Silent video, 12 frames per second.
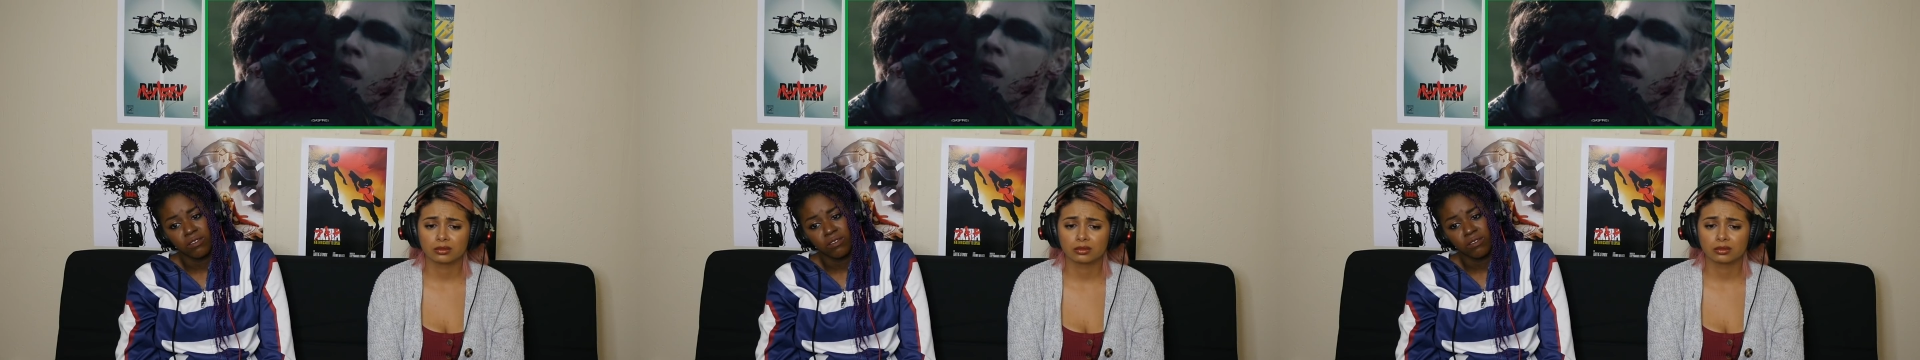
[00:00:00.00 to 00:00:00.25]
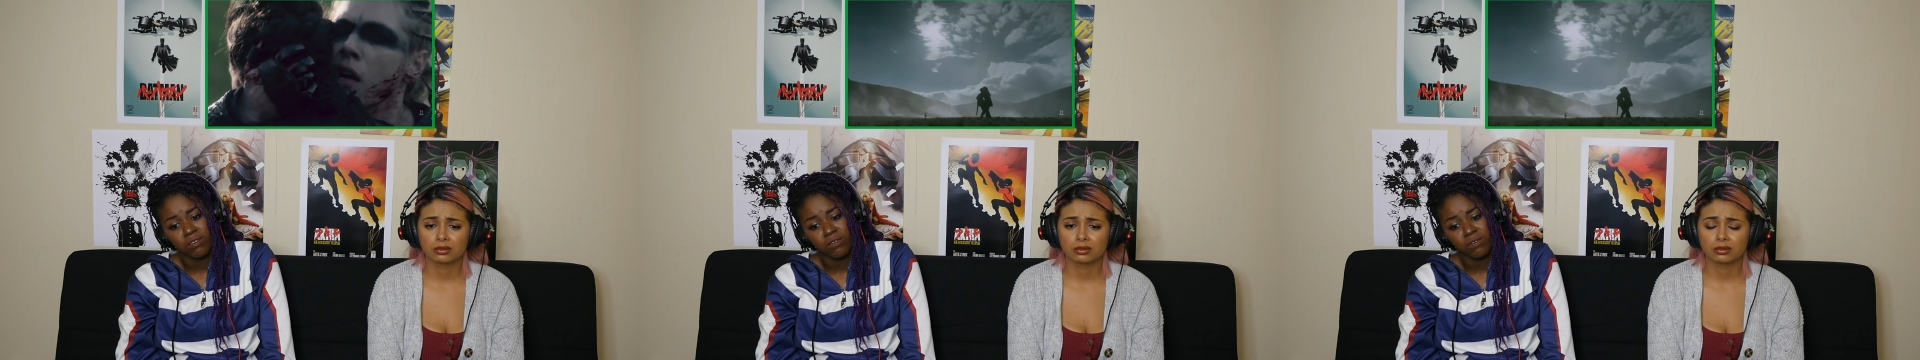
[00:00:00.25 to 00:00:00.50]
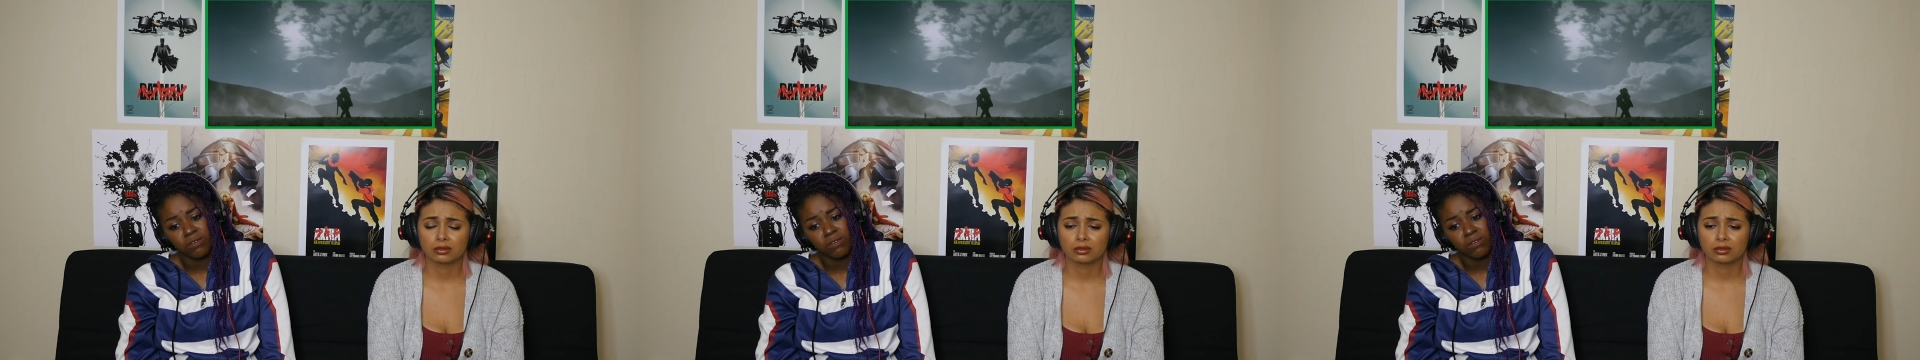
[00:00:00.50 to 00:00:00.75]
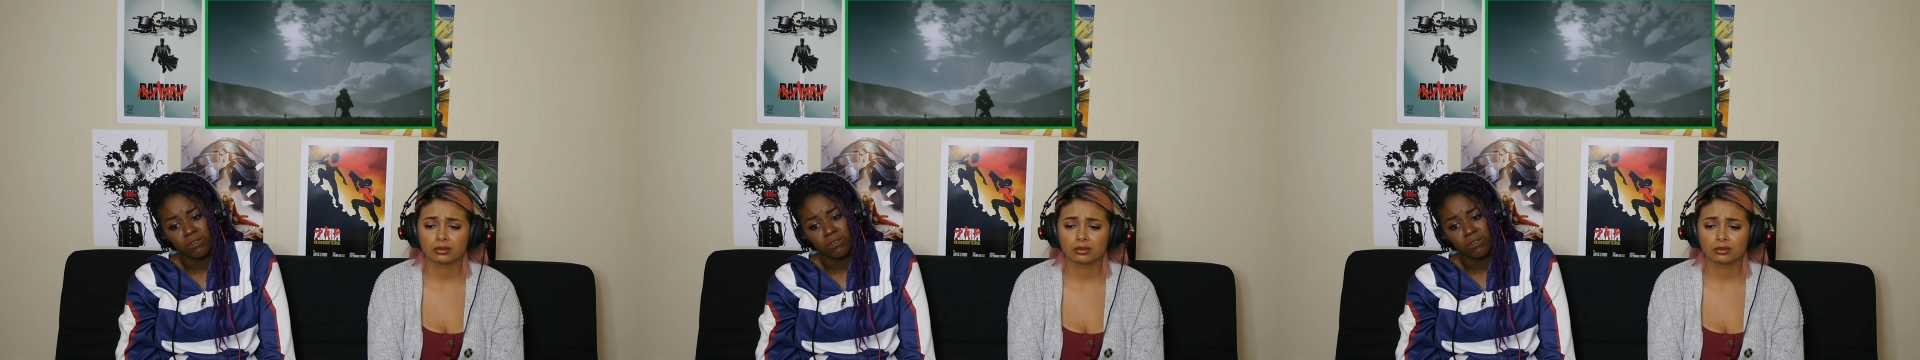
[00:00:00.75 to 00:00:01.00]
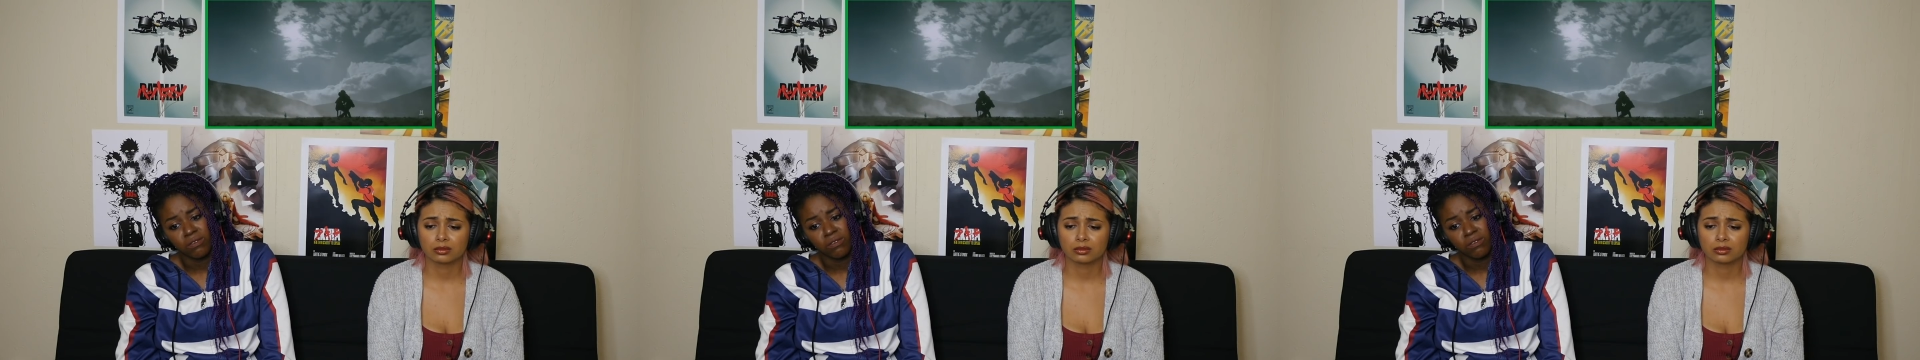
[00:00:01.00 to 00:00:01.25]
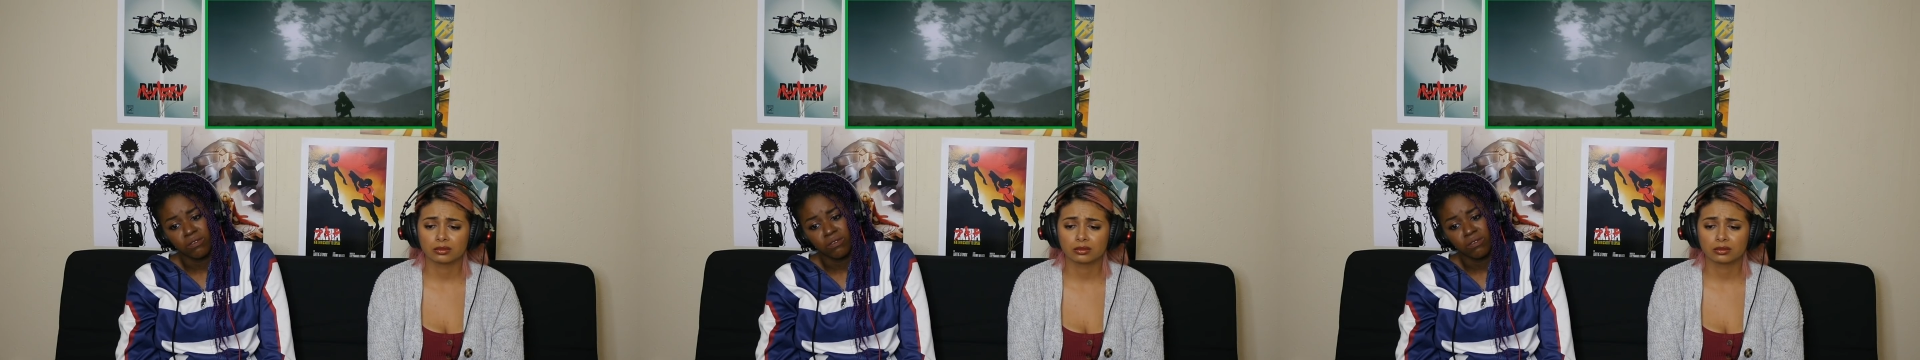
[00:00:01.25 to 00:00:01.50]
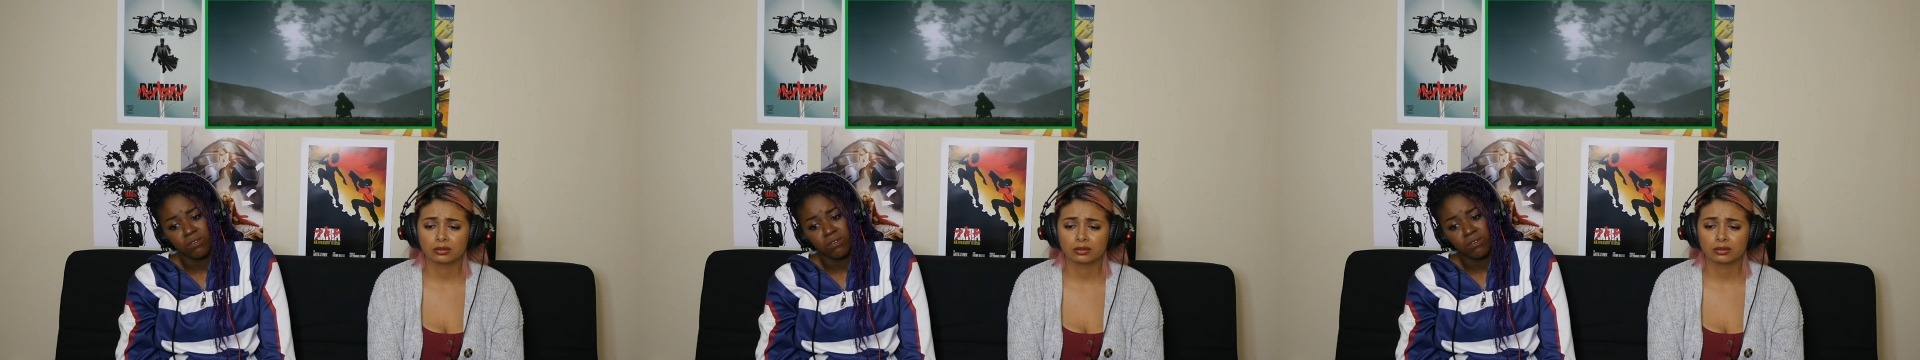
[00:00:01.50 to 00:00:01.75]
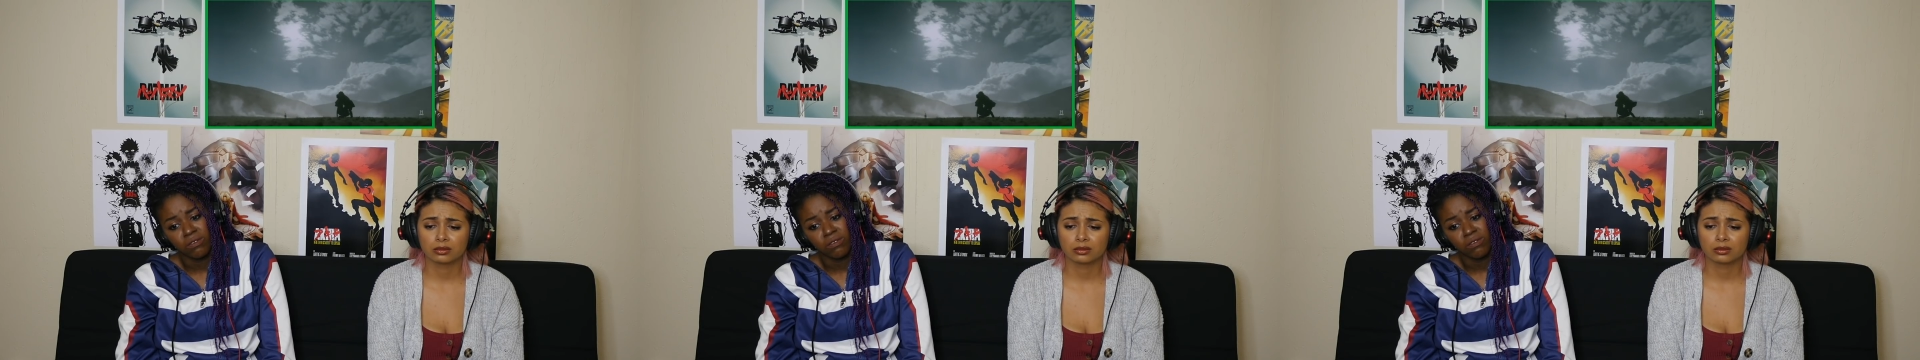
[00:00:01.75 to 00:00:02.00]

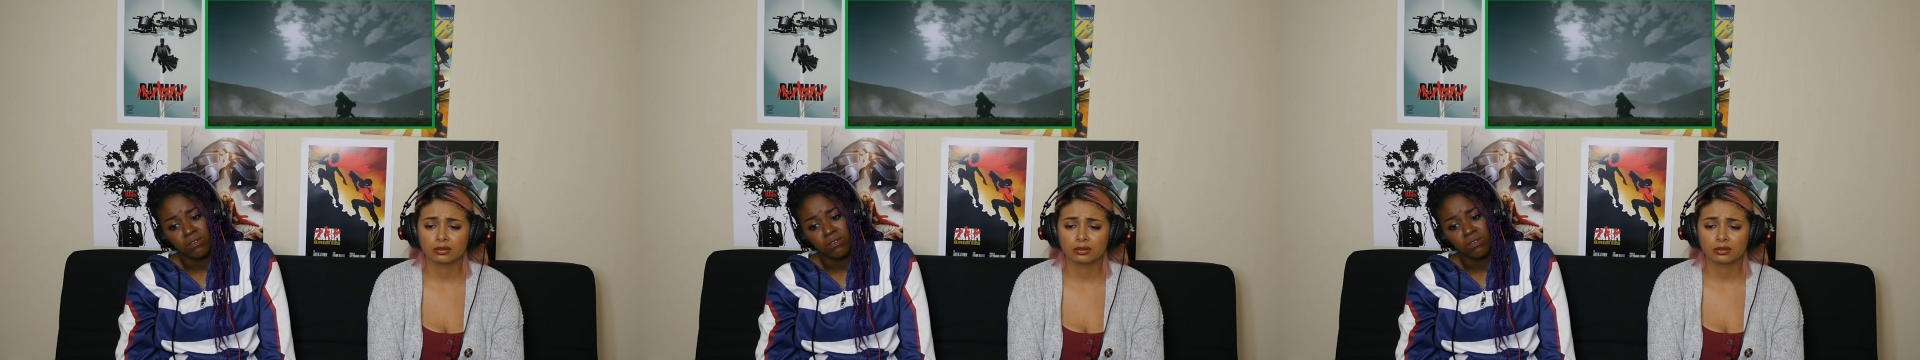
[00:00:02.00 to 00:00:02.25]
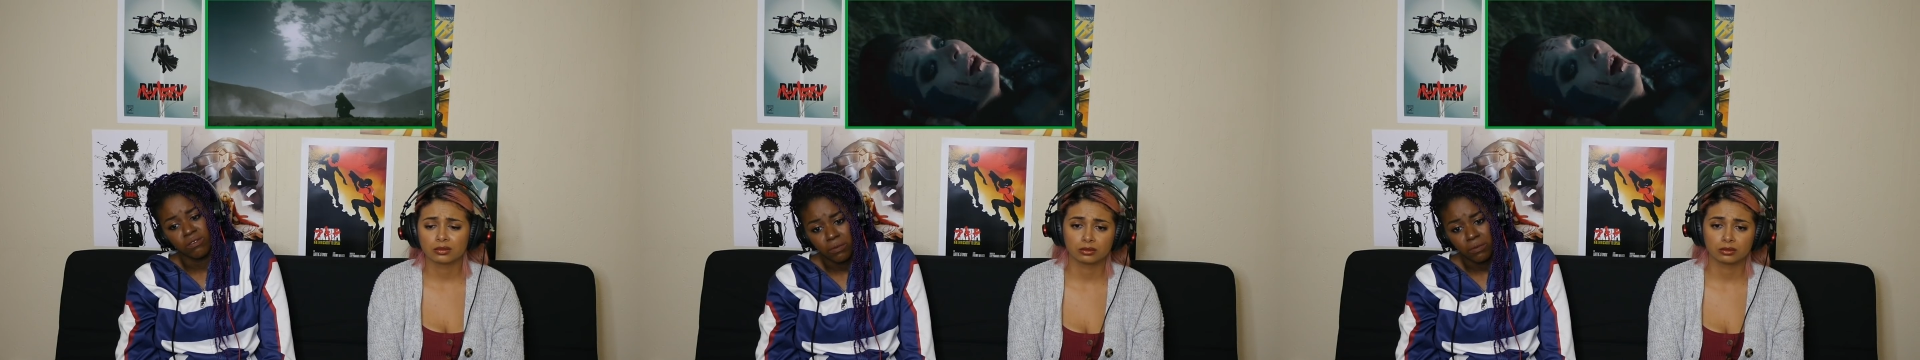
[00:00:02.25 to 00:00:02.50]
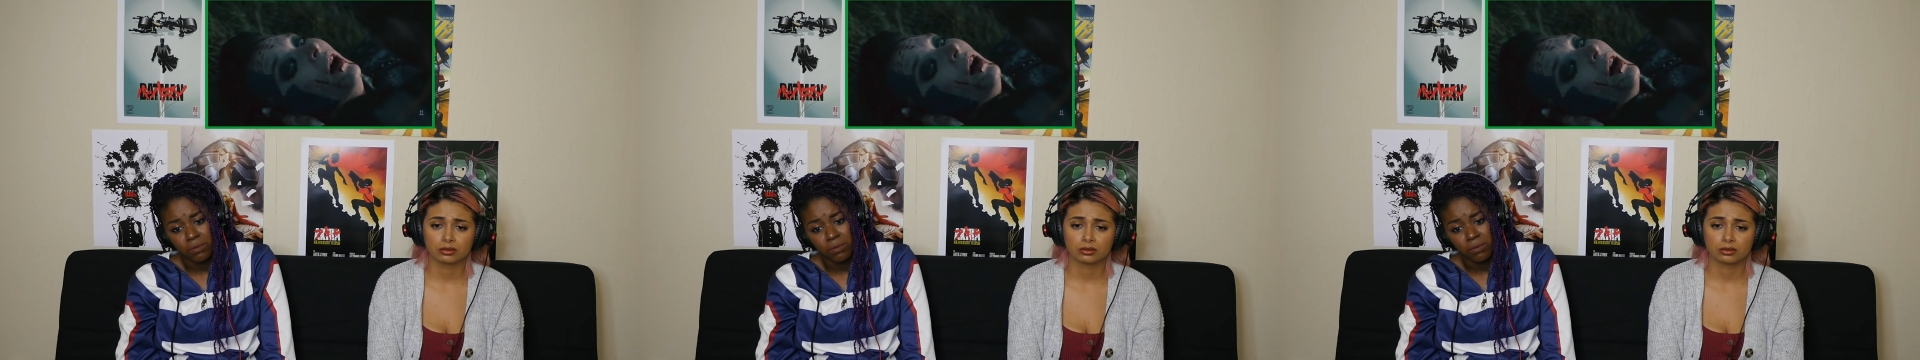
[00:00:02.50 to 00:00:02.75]
Nothing is said.